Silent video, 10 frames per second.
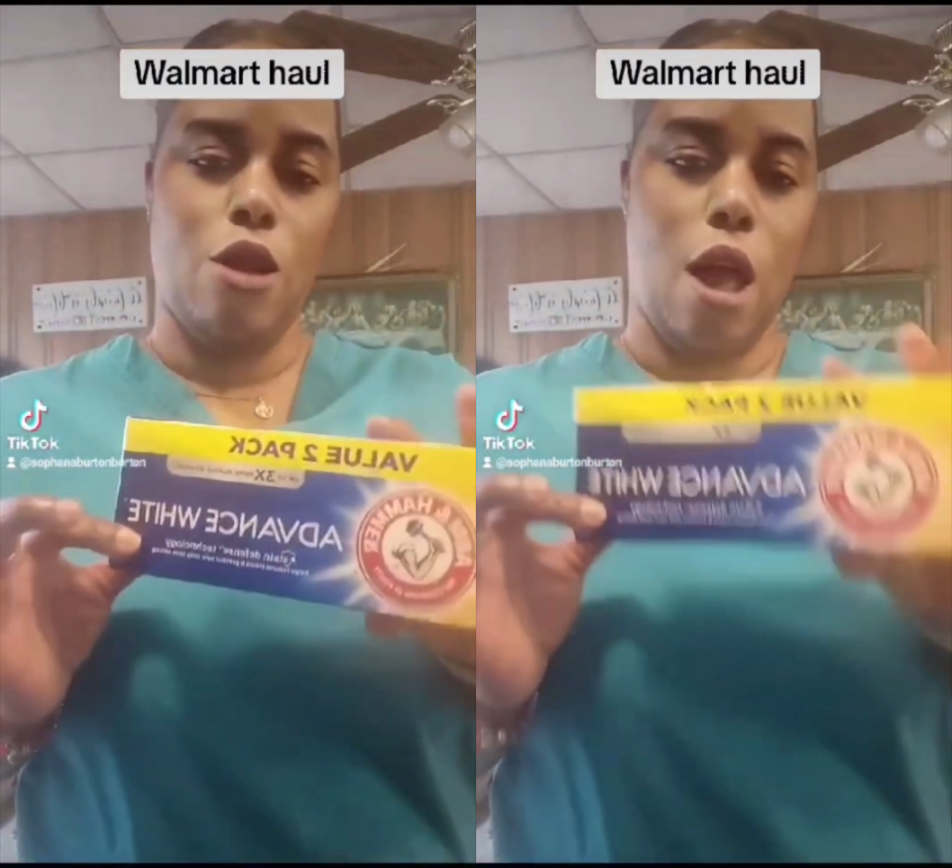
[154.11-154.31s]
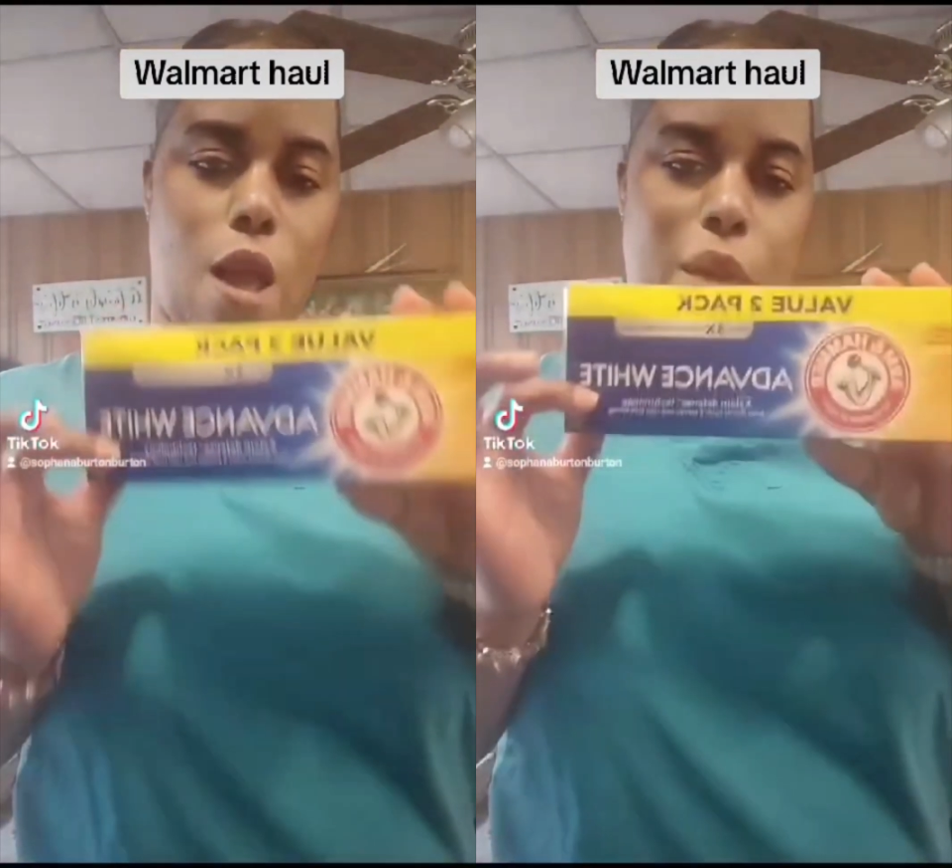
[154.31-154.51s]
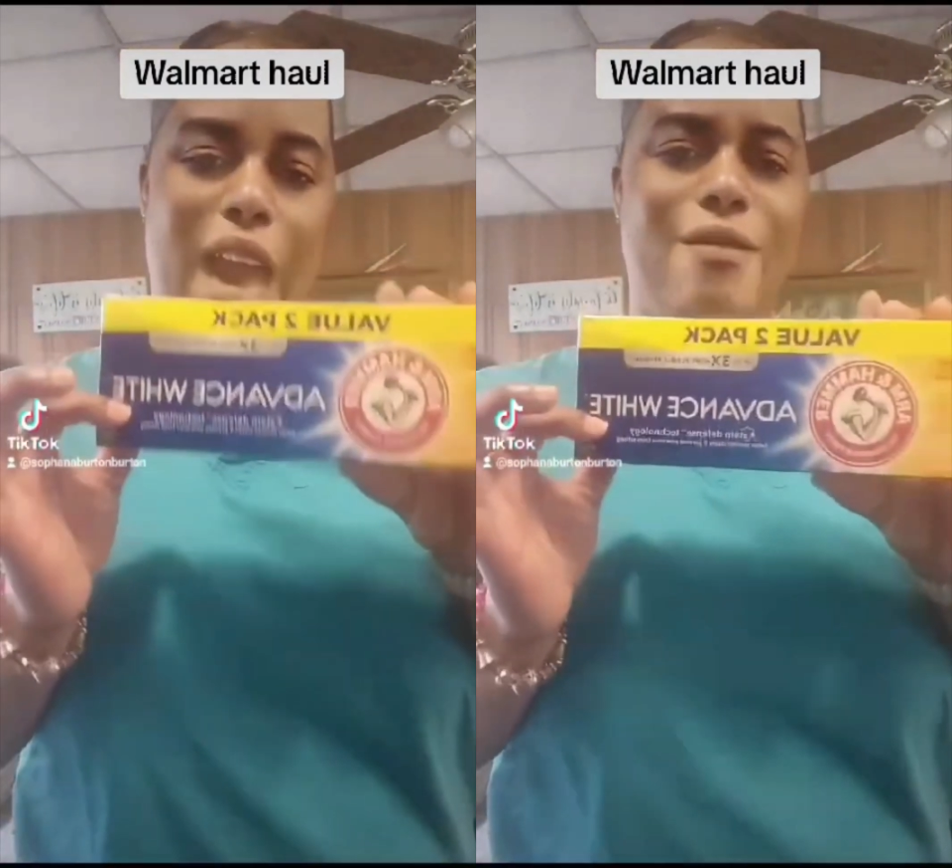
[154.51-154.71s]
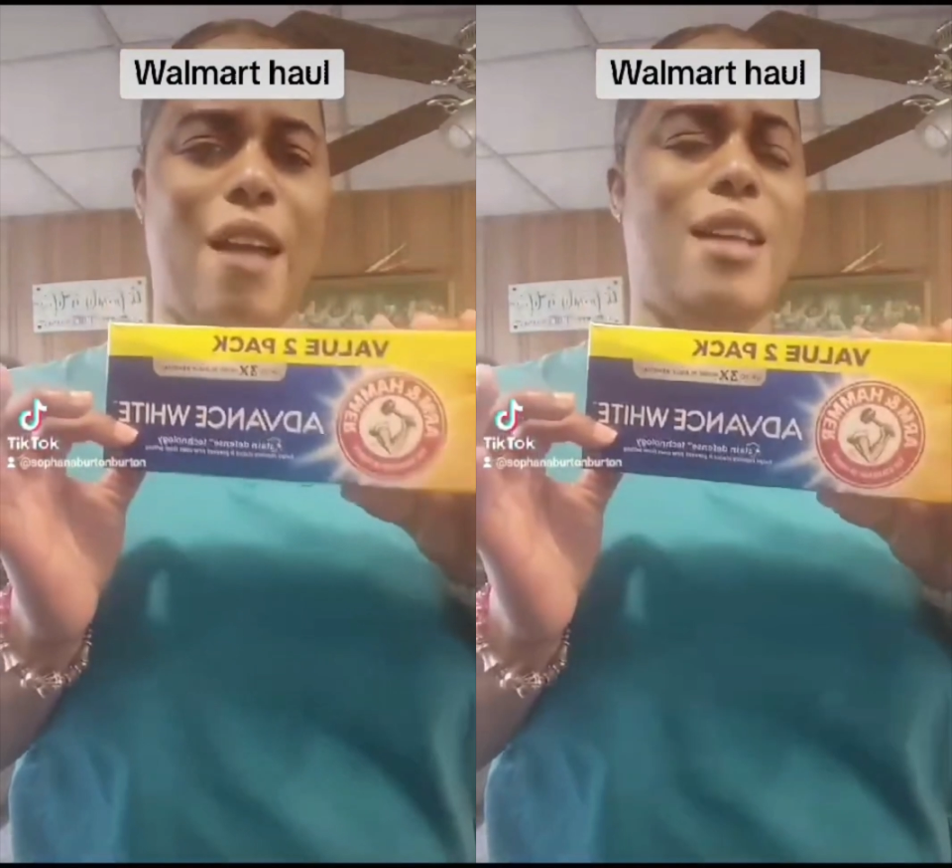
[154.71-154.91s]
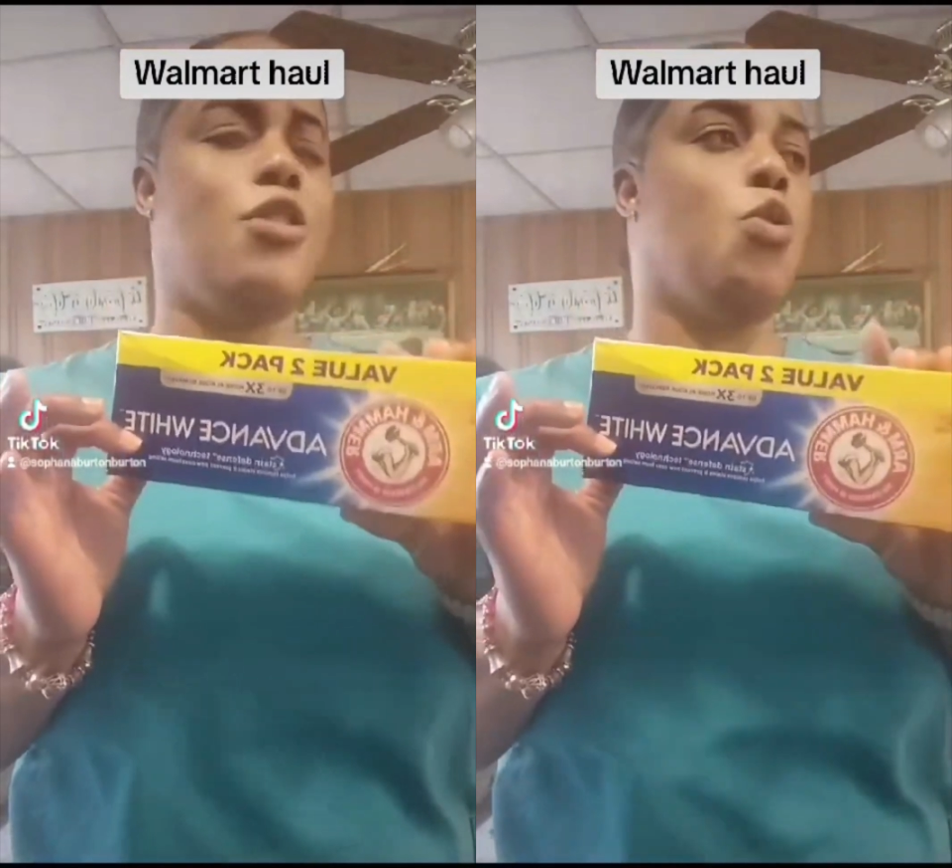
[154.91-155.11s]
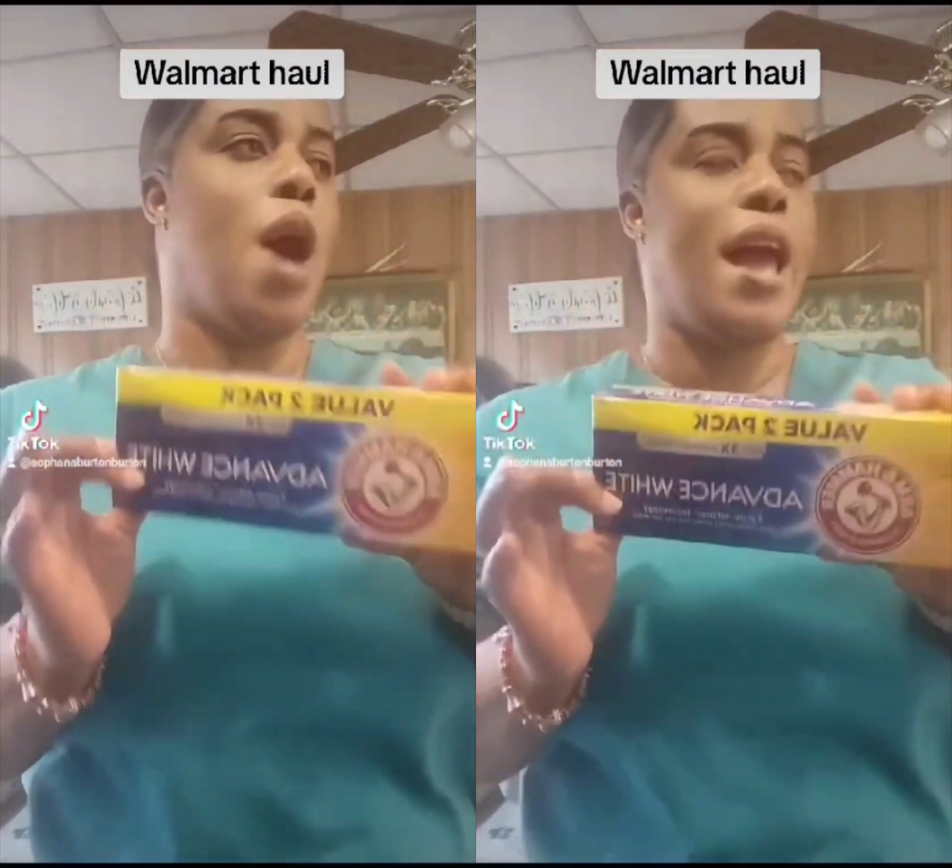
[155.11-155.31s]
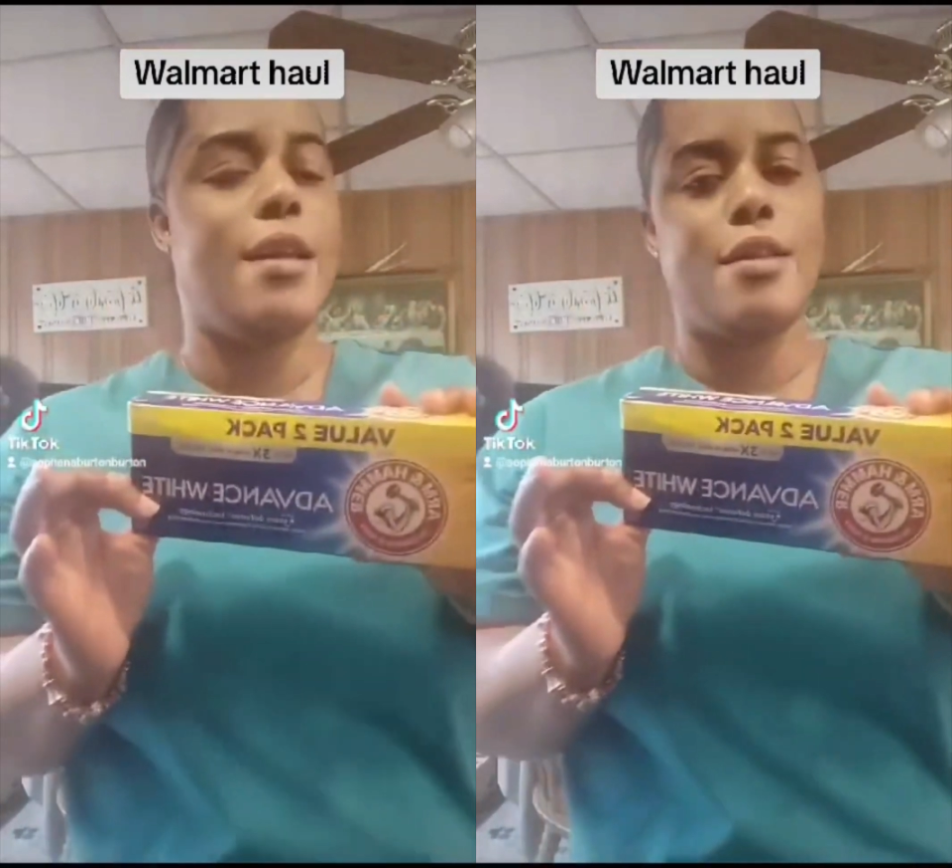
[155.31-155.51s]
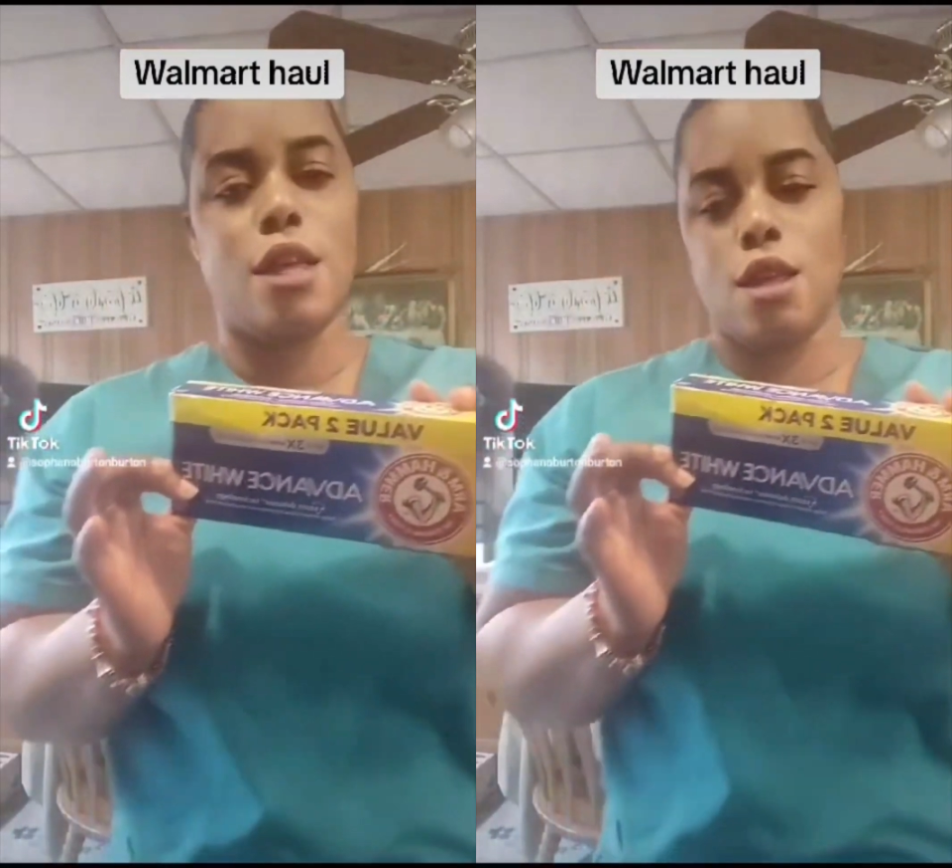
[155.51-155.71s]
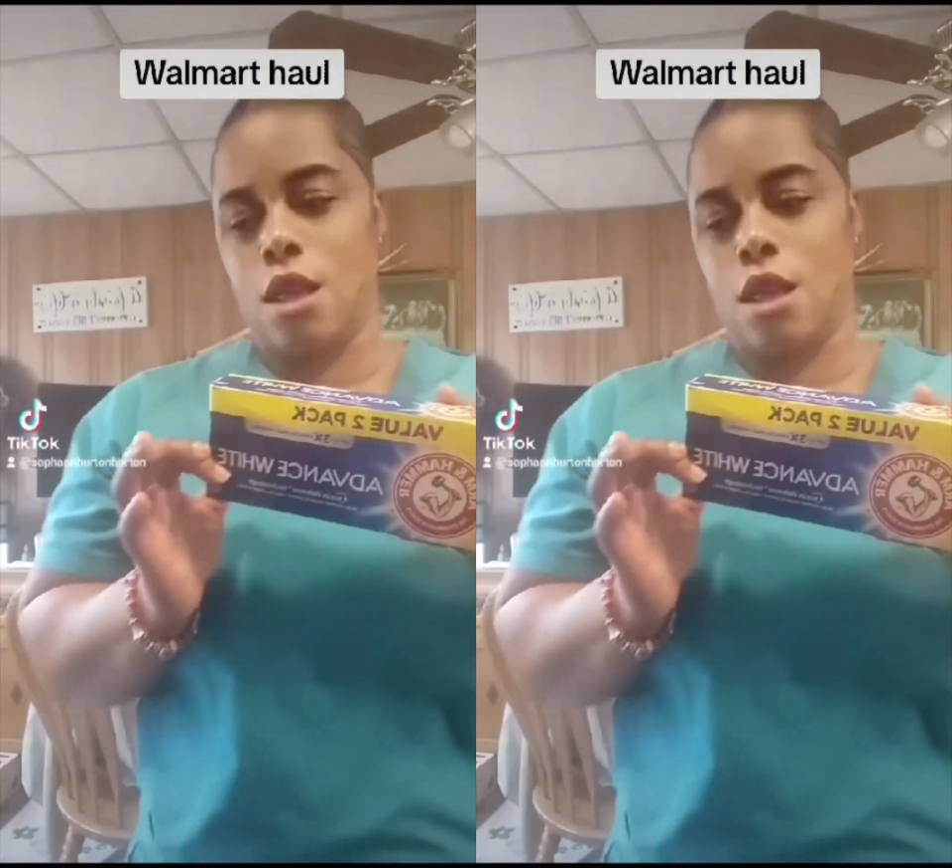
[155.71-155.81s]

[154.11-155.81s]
Advanced white.